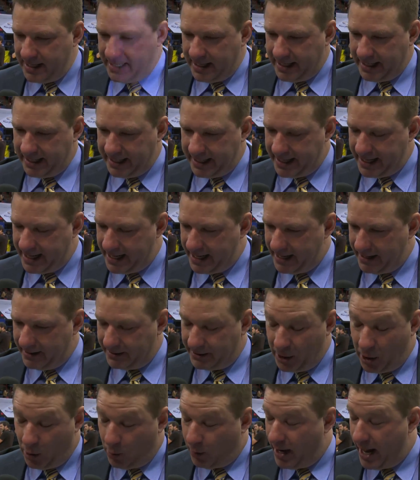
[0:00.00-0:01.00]
And, uh, you
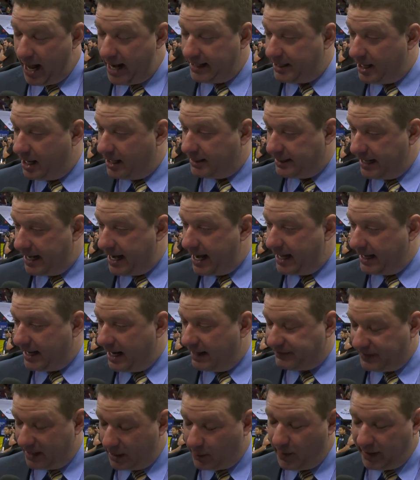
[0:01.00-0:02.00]
know, we're not done yet. I
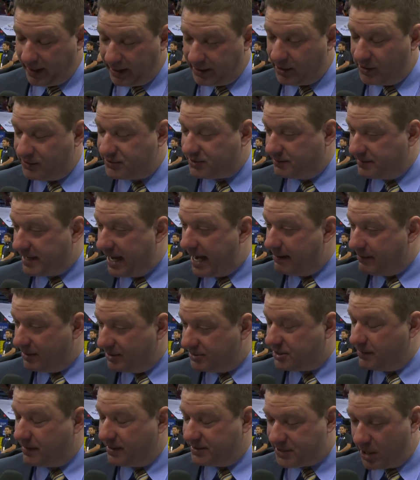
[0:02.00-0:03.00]
think we can do some damage
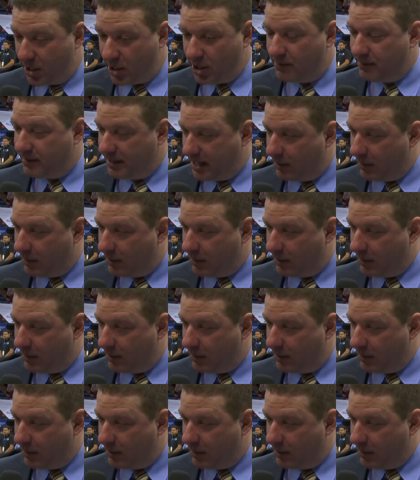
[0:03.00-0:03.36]
in the tournament.